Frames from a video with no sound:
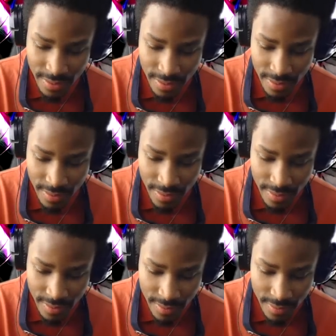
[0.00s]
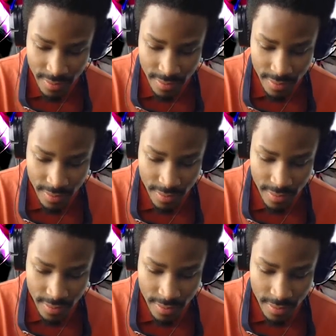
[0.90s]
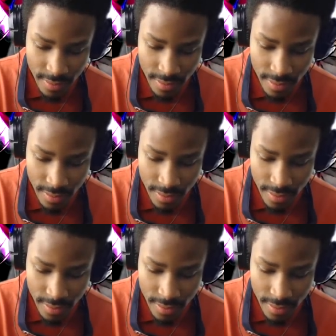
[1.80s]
No one is speaking in this clip.